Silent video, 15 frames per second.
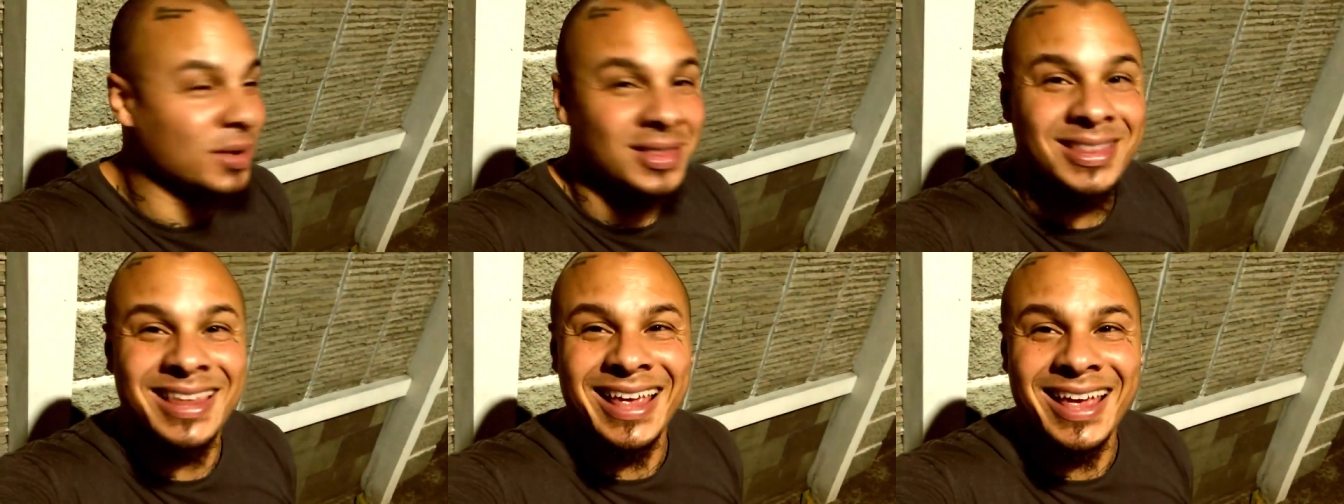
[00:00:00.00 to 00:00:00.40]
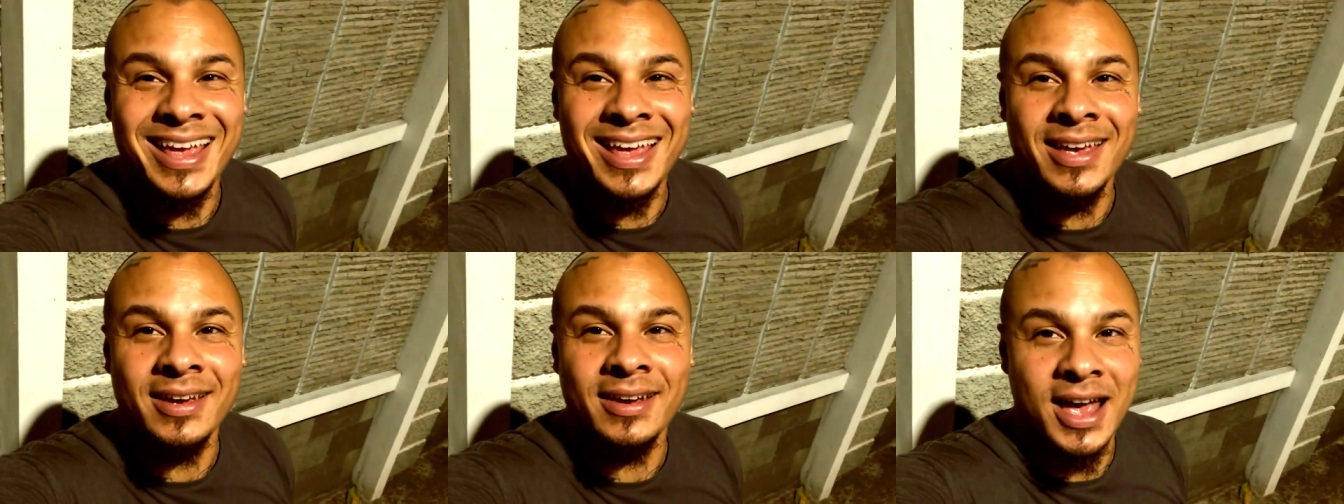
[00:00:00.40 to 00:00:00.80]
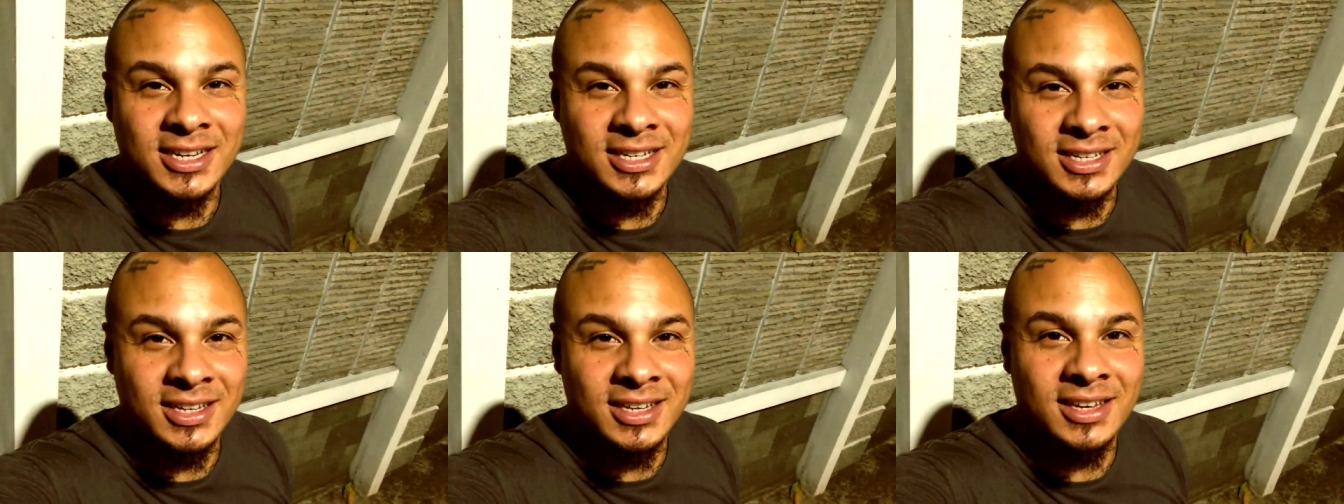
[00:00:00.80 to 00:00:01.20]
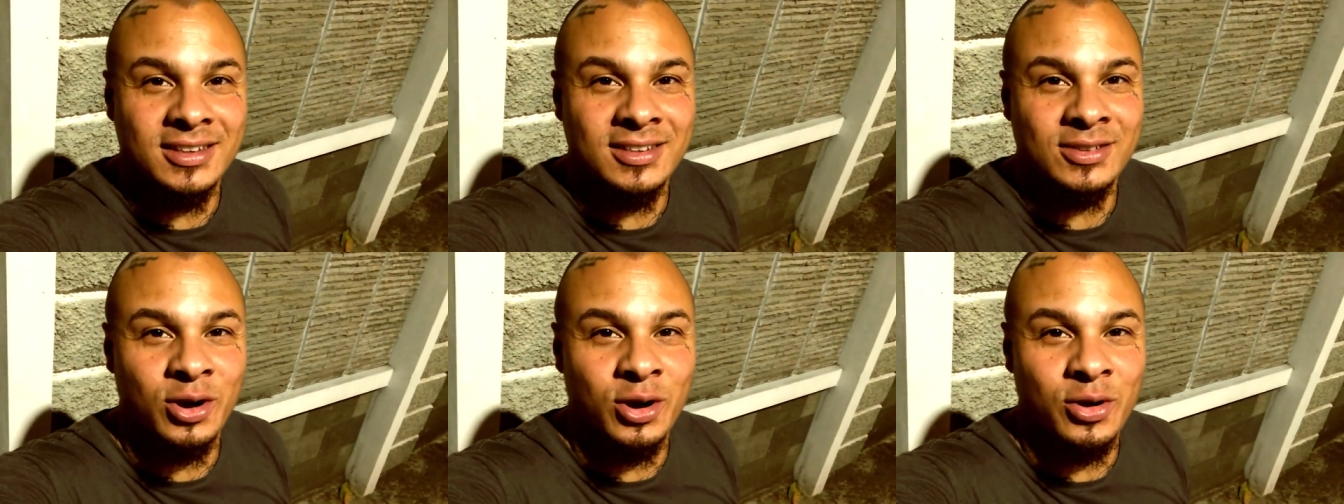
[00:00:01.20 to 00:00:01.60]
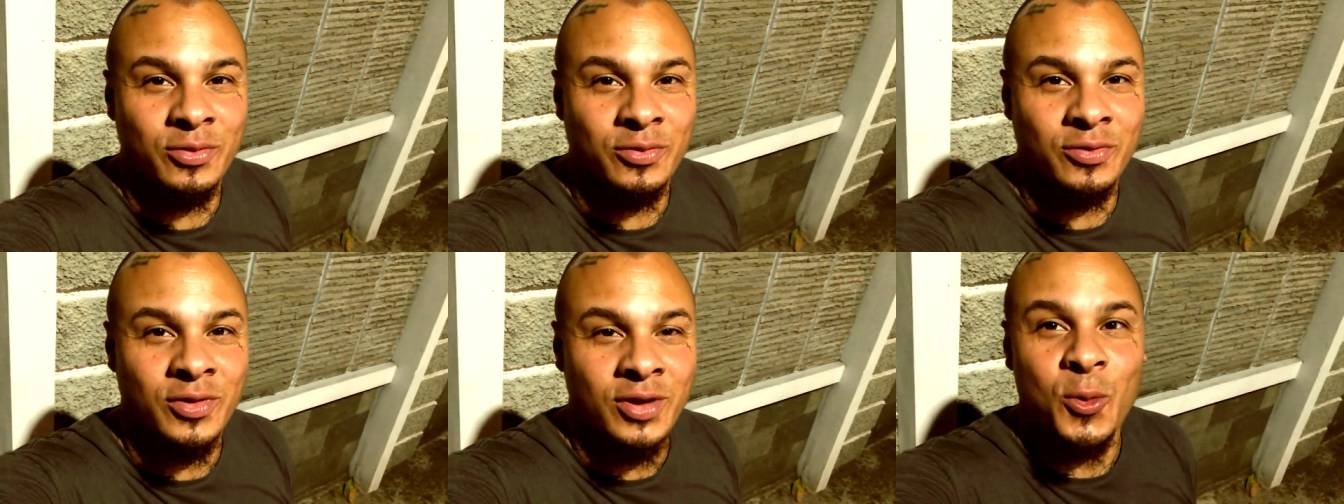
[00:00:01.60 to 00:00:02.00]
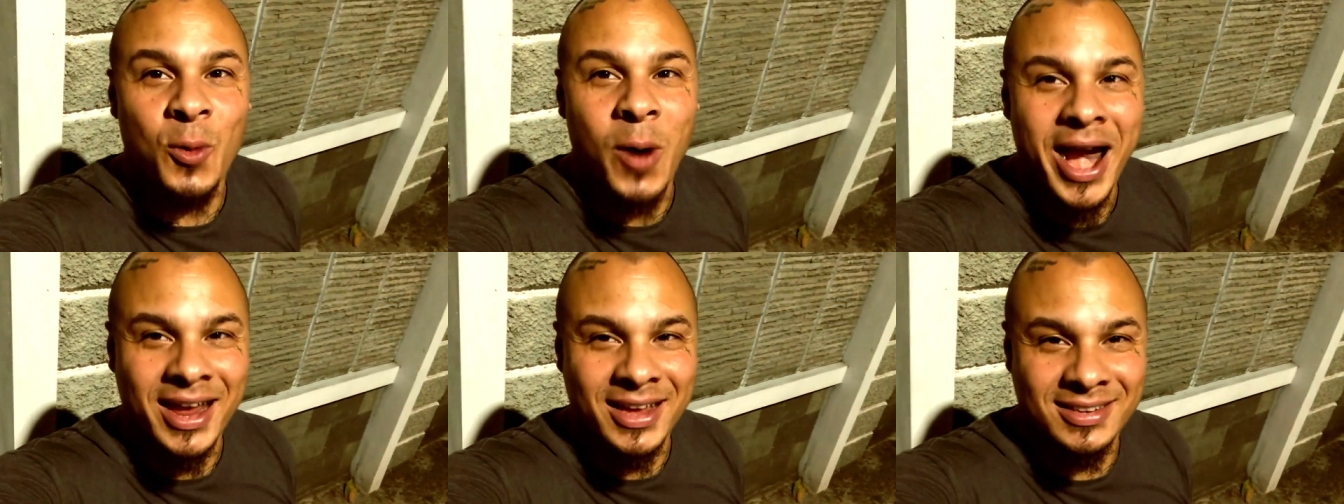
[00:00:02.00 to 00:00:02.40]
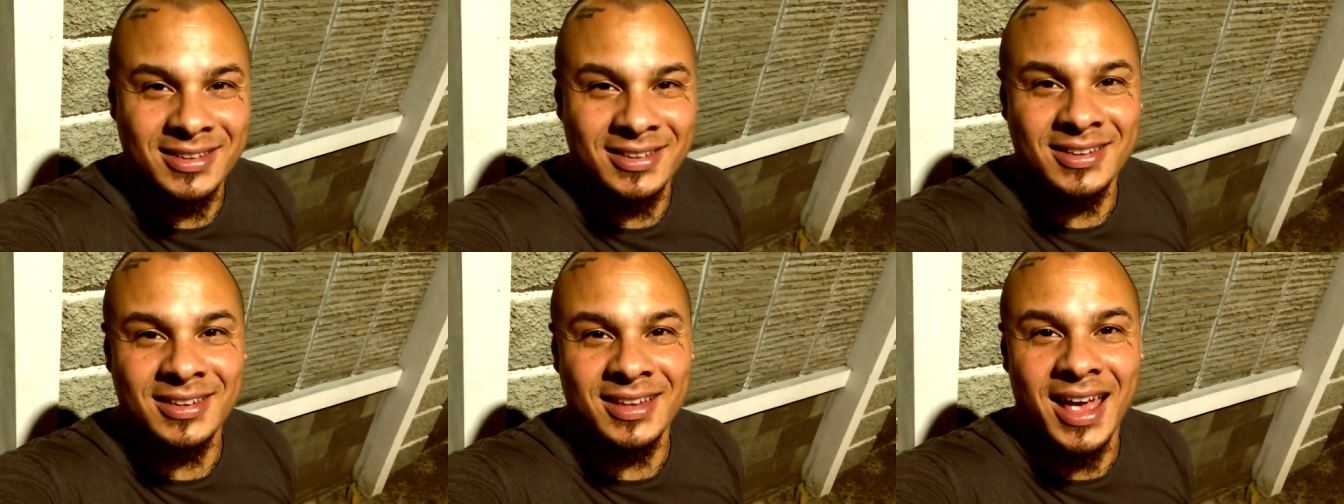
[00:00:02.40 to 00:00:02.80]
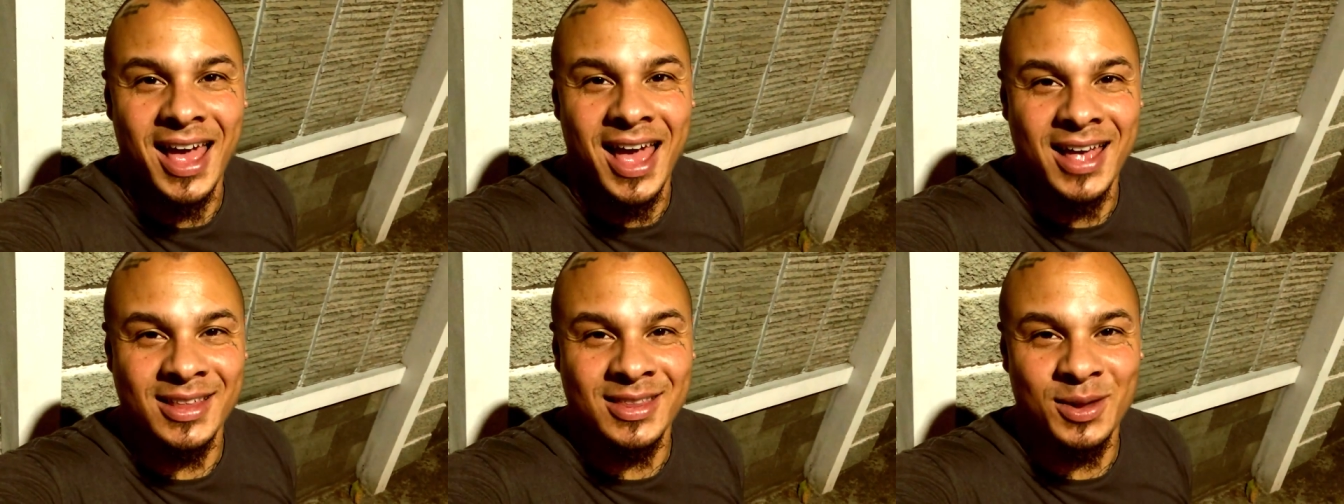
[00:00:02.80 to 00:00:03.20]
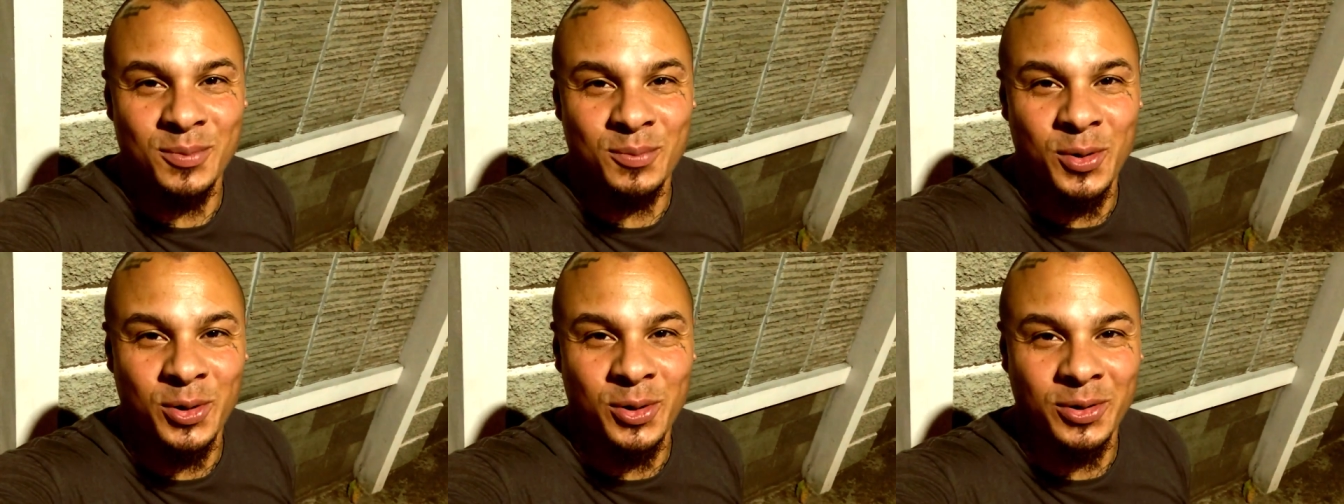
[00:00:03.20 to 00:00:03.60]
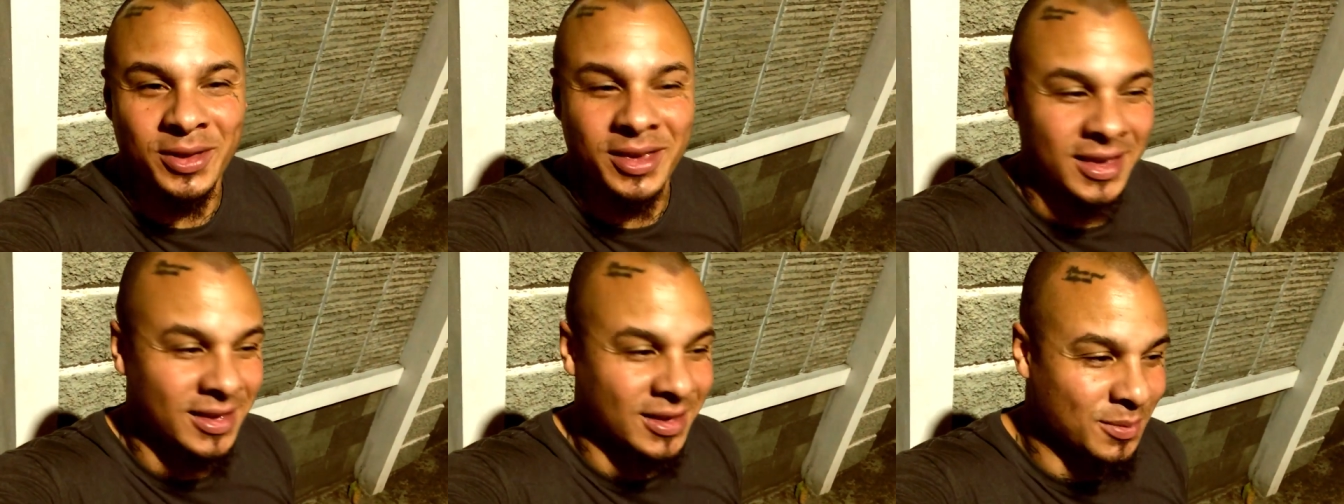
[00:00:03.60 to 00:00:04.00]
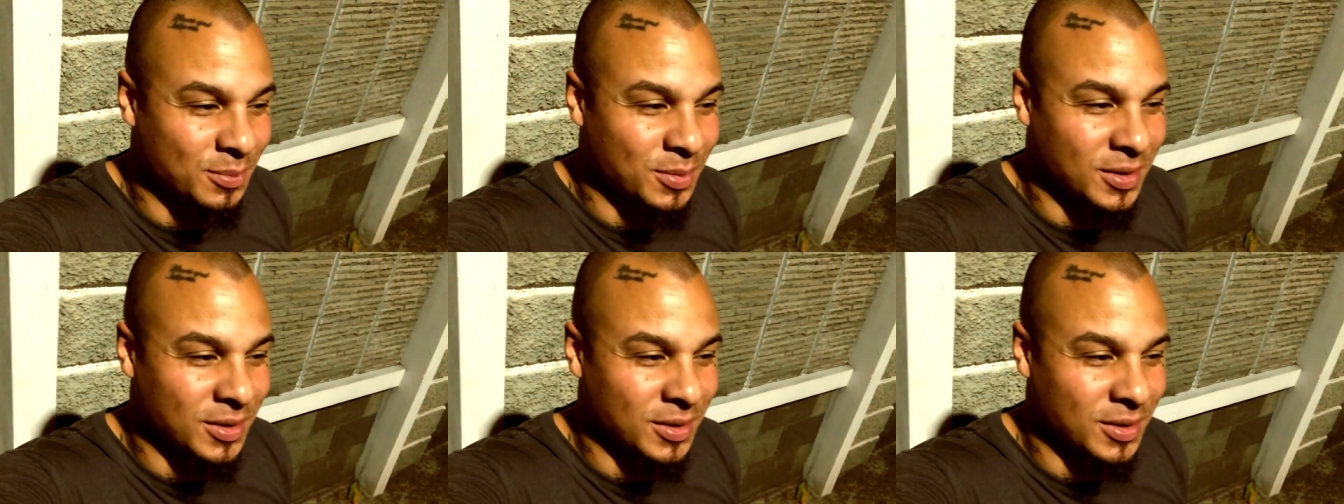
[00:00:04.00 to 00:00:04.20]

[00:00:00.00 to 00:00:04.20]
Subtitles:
but they actually serve rice at Burger King,